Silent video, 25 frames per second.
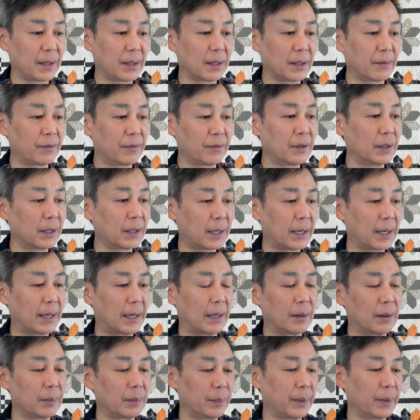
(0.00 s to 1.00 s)
I mean, if you
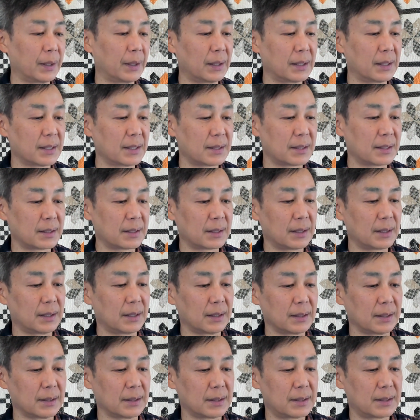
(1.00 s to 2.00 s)
look at how big this
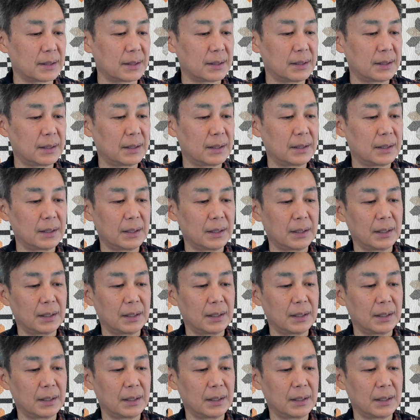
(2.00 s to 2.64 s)
is.